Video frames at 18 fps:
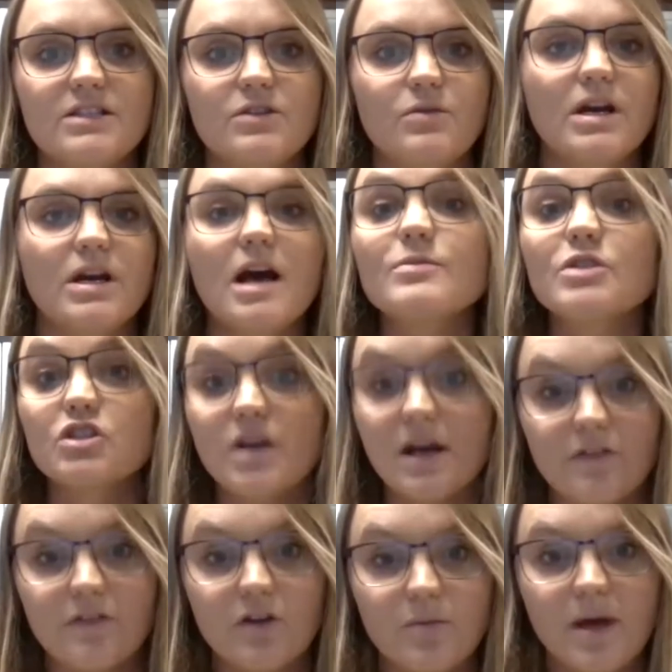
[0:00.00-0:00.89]
So when it comes to
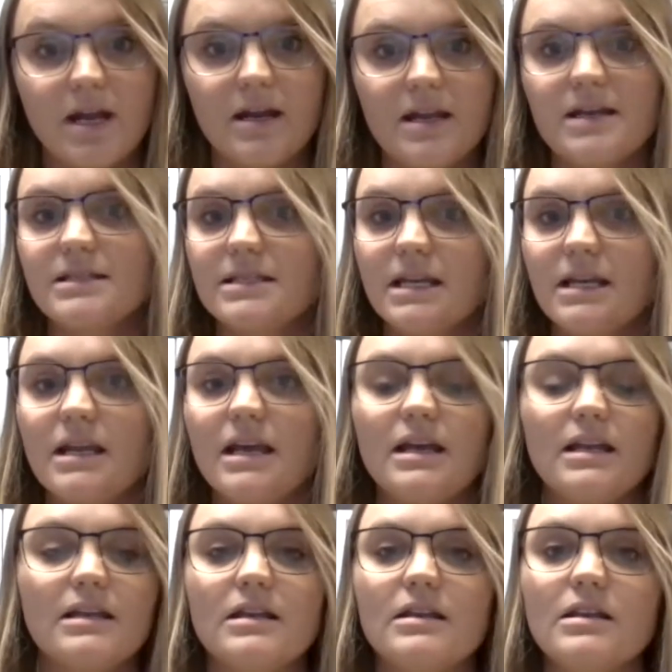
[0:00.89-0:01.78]
driver amenities and
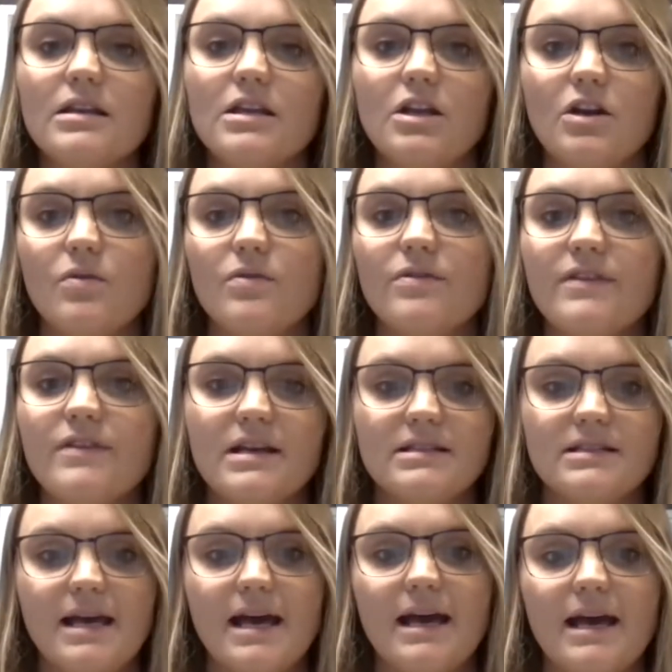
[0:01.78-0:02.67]

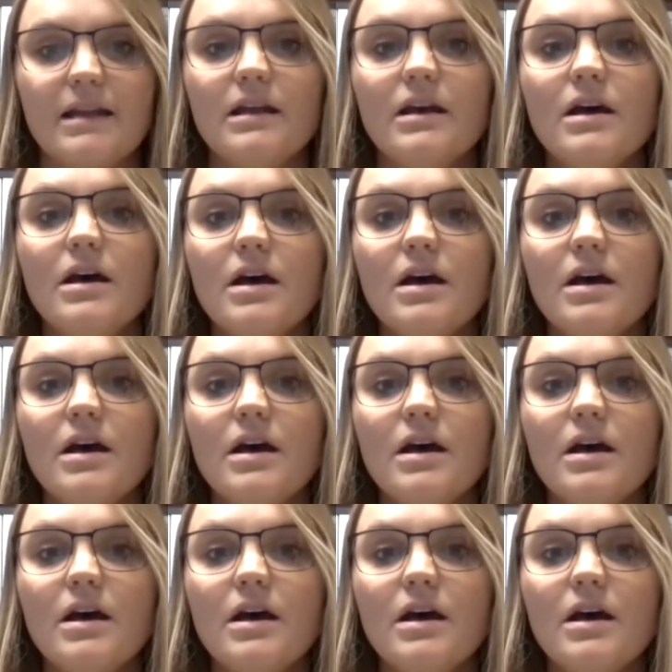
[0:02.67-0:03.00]
things that